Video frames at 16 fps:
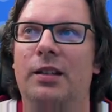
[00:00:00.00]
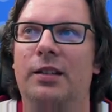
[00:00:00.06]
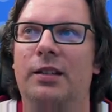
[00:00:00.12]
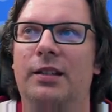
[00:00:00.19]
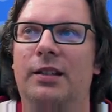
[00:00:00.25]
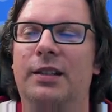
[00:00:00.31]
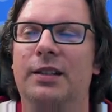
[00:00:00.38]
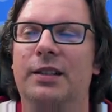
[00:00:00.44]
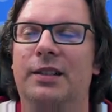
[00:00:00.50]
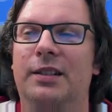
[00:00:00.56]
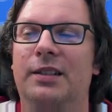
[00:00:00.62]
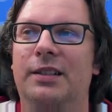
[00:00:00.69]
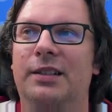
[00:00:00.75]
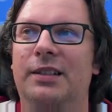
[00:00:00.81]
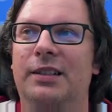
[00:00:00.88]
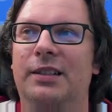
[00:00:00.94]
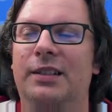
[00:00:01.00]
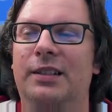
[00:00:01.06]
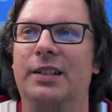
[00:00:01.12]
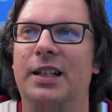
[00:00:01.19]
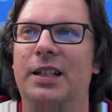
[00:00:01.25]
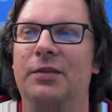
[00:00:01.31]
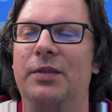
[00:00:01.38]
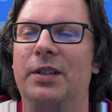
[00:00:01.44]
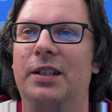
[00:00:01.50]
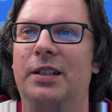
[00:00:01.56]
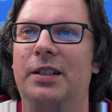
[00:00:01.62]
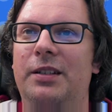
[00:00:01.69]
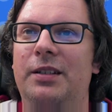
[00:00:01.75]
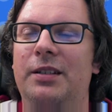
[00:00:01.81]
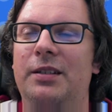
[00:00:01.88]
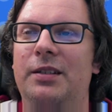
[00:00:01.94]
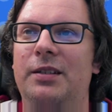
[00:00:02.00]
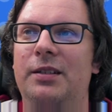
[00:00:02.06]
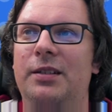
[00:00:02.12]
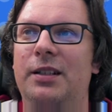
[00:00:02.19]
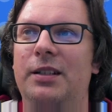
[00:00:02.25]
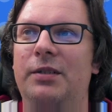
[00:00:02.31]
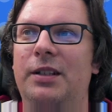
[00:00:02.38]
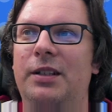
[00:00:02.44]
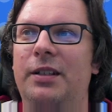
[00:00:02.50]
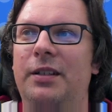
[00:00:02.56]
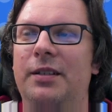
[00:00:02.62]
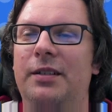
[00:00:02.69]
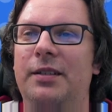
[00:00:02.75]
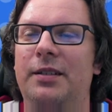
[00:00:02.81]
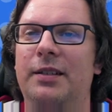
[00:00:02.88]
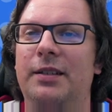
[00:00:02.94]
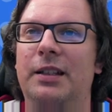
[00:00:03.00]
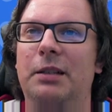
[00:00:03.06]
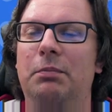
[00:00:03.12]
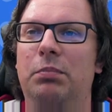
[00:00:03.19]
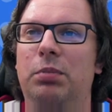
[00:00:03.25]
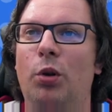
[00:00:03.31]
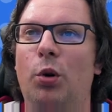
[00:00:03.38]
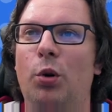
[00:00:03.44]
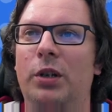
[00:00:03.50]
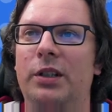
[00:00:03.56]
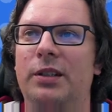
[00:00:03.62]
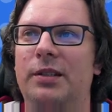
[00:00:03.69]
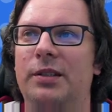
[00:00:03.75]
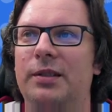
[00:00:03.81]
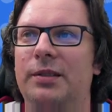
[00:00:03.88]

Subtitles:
The gateway and everything is deployed.